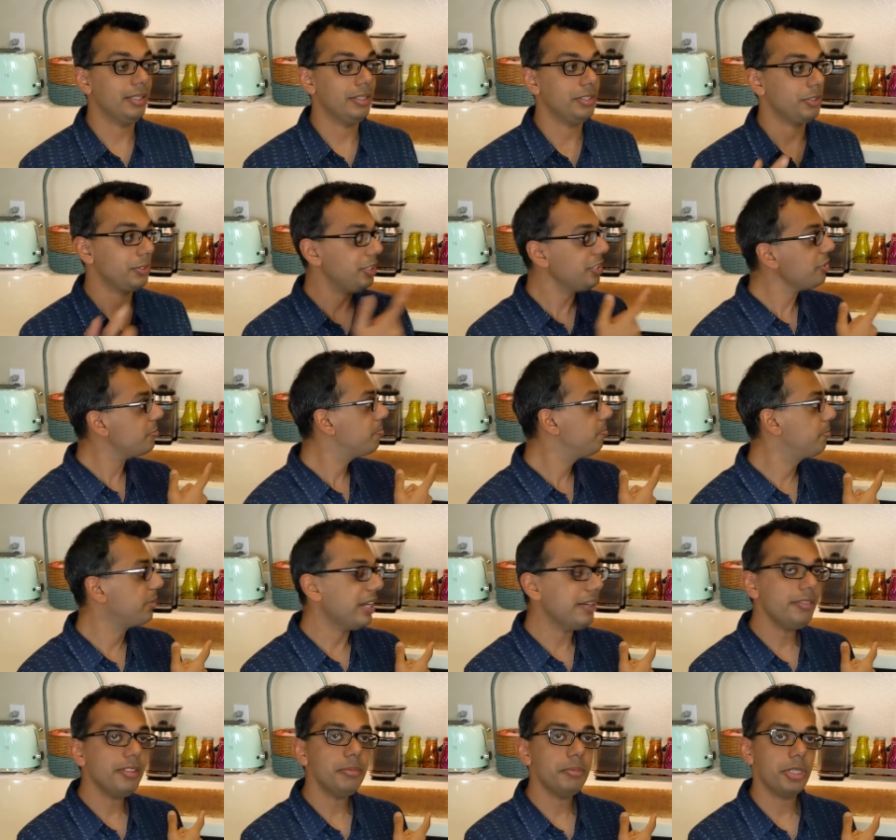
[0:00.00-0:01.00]
So this
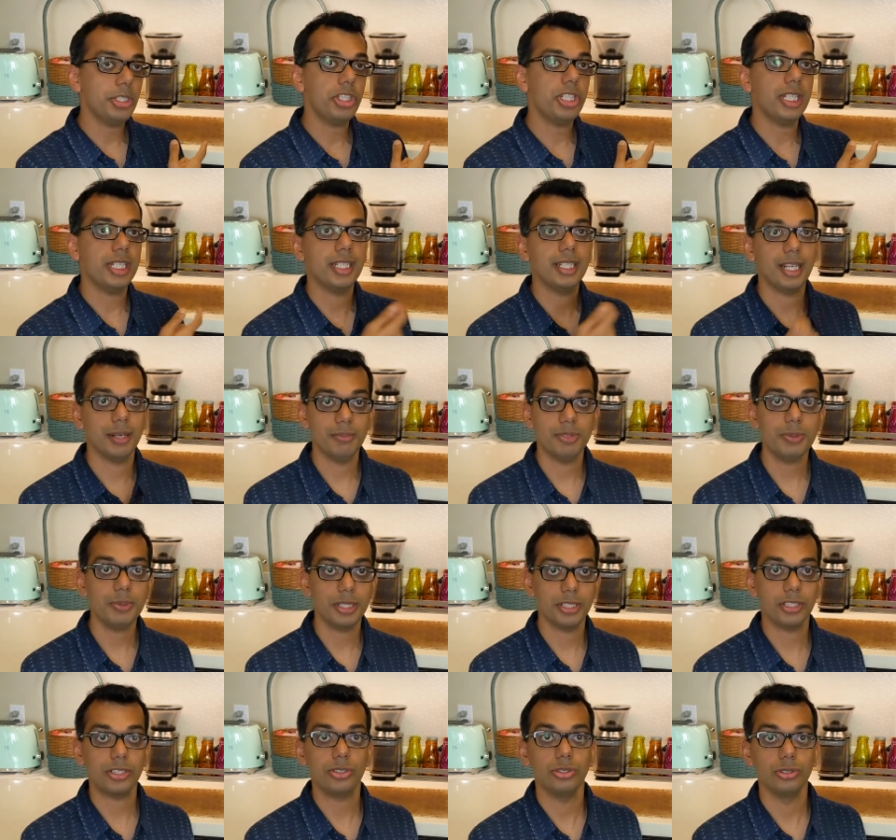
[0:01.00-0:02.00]
Breville machine comes with
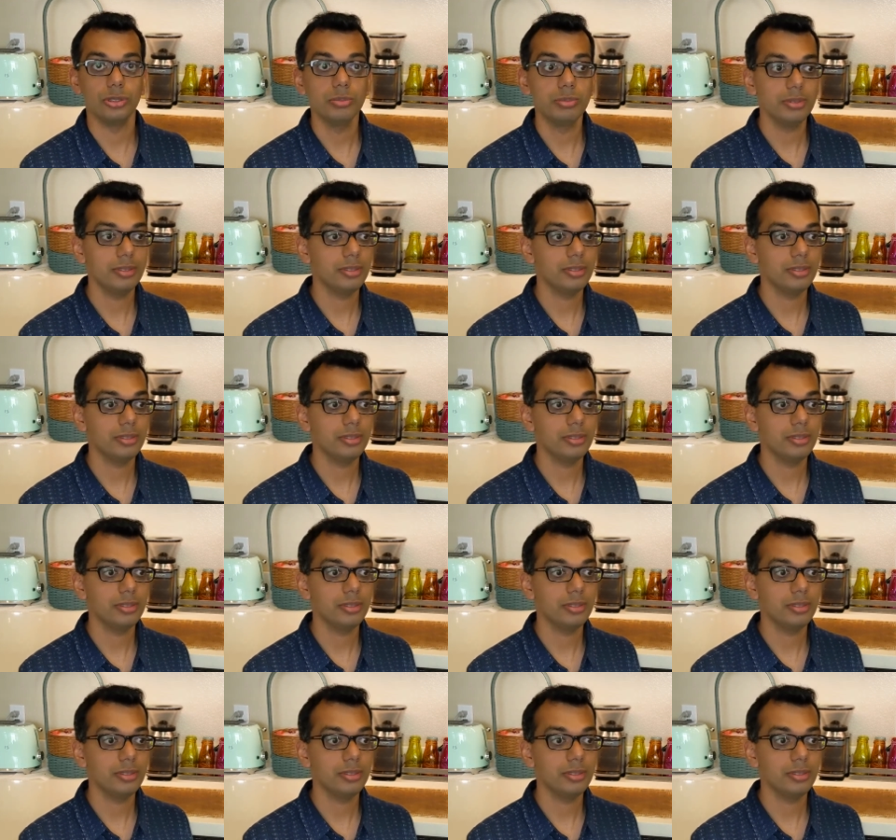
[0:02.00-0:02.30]
a scoop,